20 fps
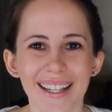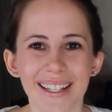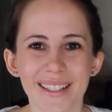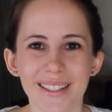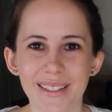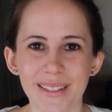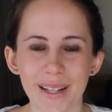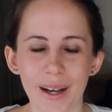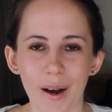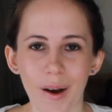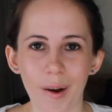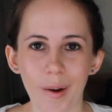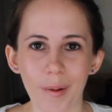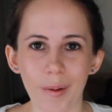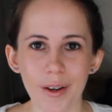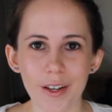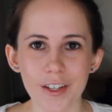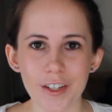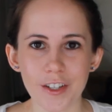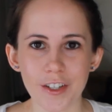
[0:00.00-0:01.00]

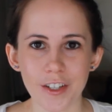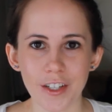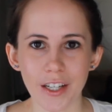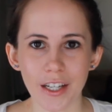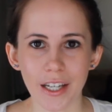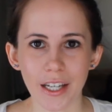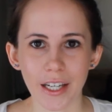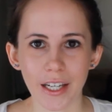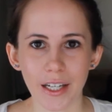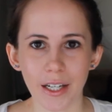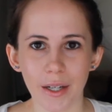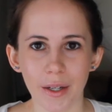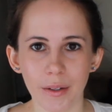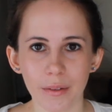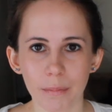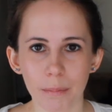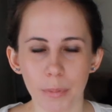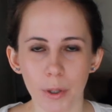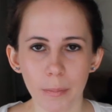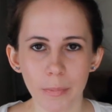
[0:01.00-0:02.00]
So she
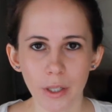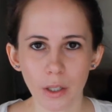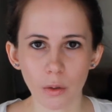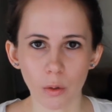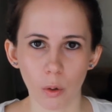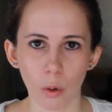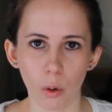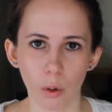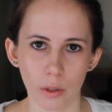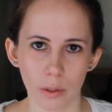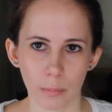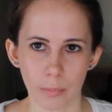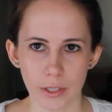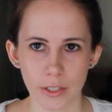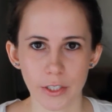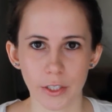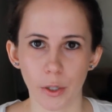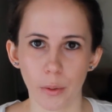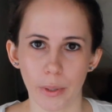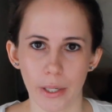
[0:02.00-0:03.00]
put me on hold and went
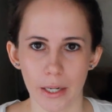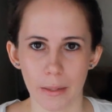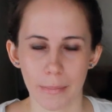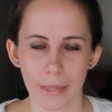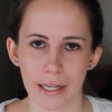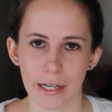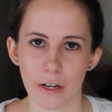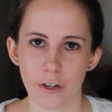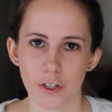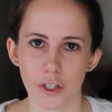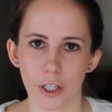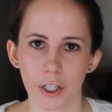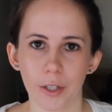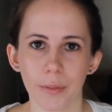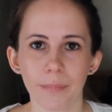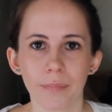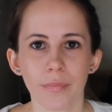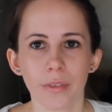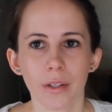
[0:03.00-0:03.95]
to go get a manager,